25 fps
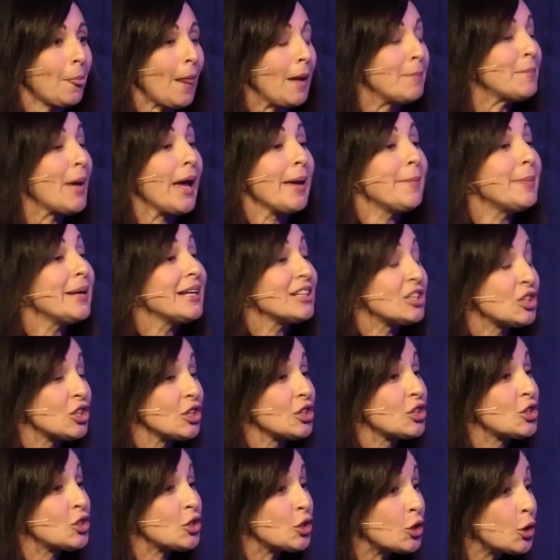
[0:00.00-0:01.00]
Maybe it's
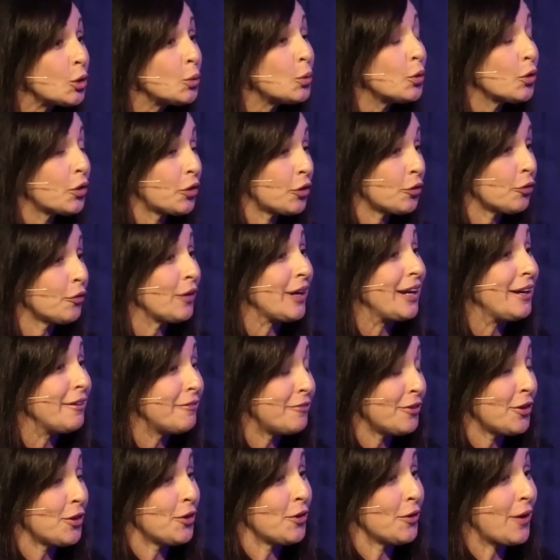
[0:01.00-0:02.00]
just two or three of
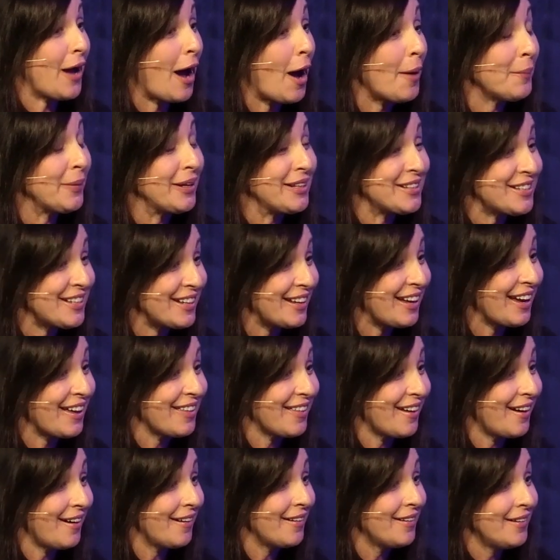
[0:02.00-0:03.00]
you coming
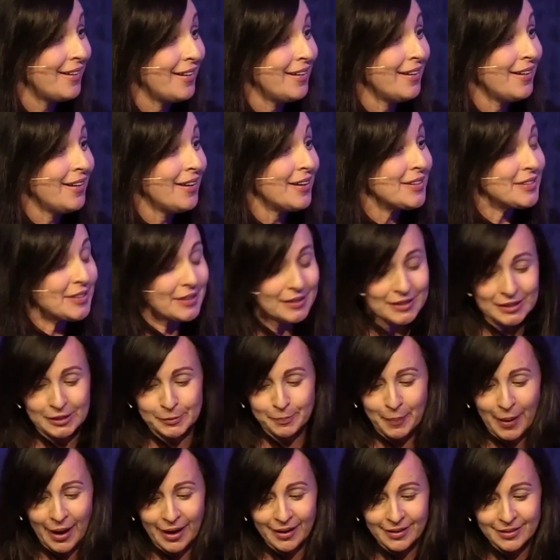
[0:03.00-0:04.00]
together to
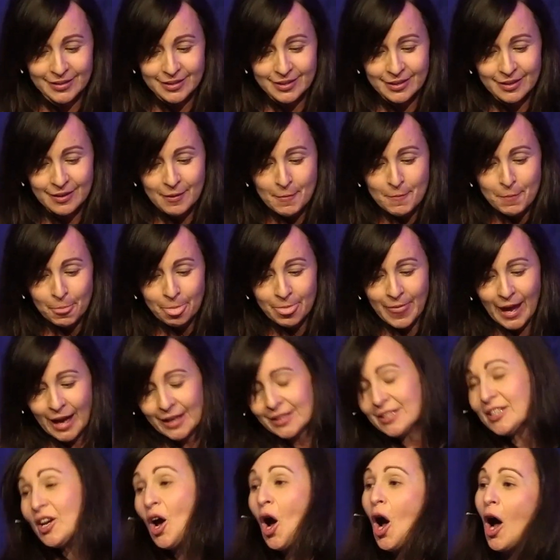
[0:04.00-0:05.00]
spend
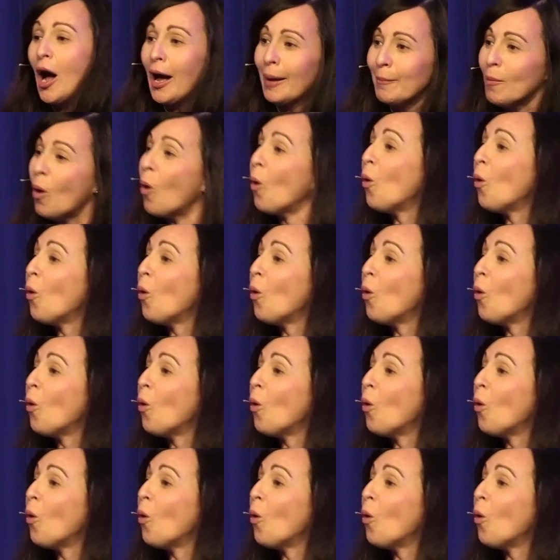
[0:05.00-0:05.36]
that time.